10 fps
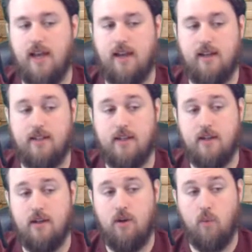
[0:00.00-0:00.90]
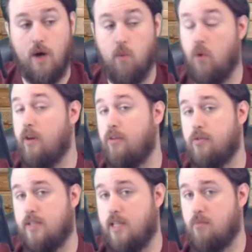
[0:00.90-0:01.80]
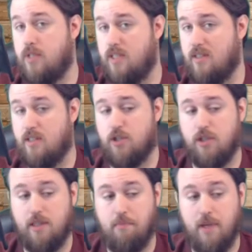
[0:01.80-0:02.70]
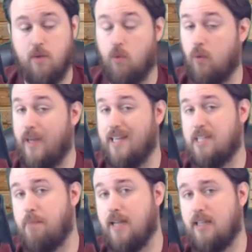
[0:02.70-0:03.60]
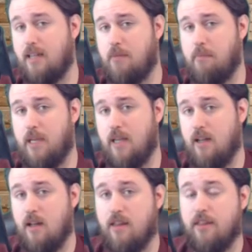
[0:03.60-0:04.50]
And while one of those teams has essentially been where we expected them to be,